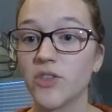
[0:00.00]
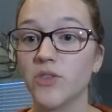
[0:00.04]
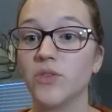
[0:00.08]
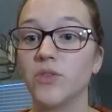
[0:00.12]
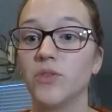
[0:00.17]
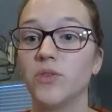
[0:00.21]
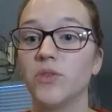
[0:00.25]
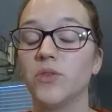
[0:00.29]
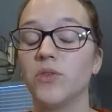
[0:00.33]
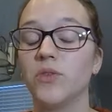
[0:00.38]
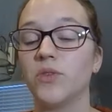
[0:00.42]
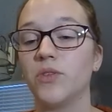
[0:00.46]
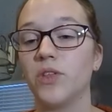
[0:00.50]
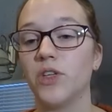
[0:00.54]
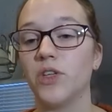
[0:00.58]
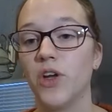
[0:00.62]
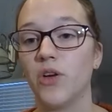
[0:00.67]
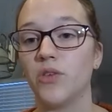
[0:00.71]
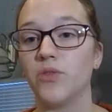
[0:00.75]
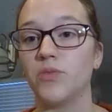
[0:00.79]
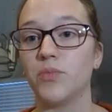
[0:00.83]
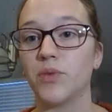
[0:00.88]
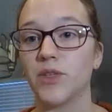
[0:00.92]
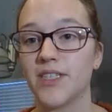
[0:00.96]
to,
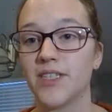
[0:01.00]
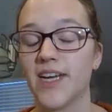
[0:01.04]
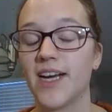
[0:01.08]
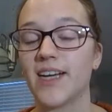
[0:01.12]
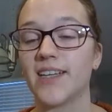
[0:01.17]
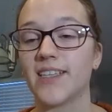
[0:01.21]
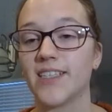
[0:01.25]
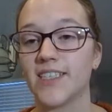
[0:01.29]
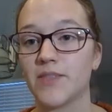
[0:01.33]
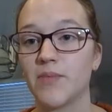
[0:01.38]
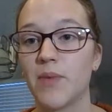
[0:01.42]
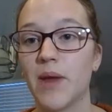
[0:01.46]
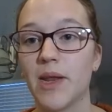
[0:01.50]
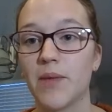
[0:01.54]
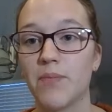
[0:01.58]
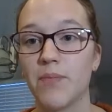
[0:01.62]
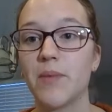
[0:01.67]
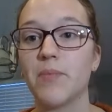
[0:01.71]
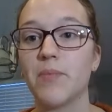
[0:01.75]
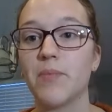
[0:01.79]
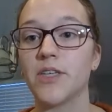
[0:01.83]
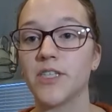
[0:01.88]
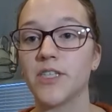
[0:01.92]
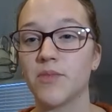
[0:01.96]
protect as many
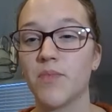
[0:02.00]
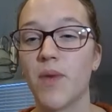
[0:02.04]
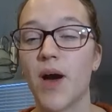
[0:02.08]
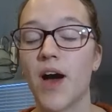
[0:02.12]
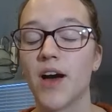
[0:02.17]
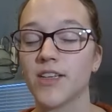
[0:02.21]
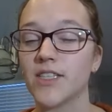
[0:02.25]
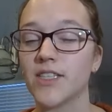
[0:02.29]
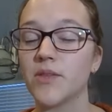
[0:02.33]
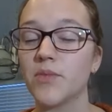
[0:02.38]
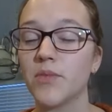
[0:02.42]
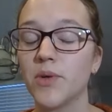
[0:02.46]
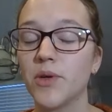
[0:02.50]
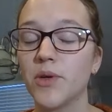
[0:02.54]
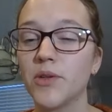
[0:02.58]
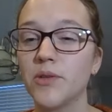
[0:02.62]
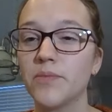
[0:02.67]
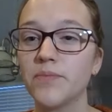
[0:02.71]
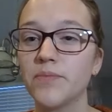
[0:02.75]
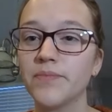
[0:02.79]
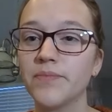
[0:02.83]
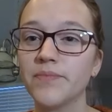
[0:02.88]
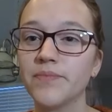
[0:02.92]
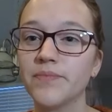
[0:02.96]
people as
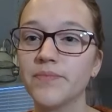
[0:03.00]
possible?